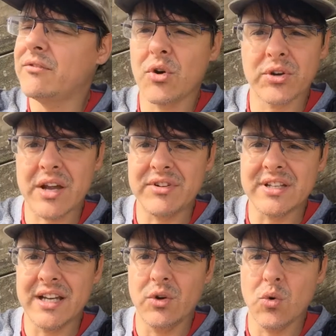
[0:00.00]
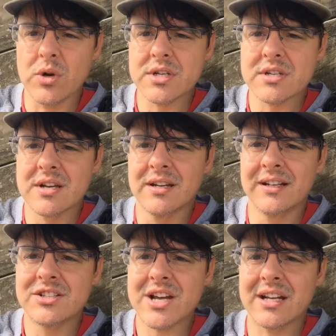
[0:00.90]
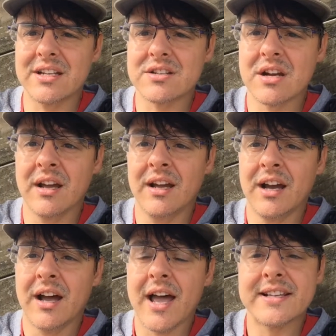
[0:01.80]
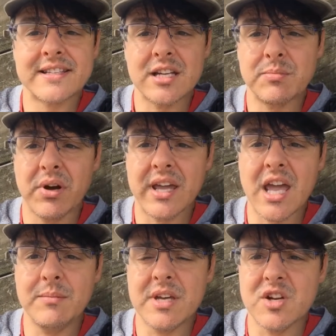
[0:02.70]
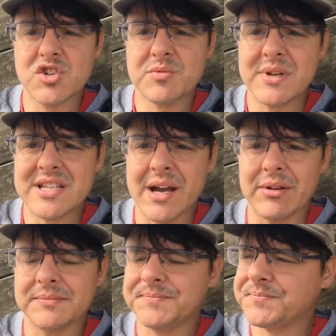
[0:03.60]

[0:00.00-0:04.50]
Vlog Every Day in August challenge set by Amy Schmittauer.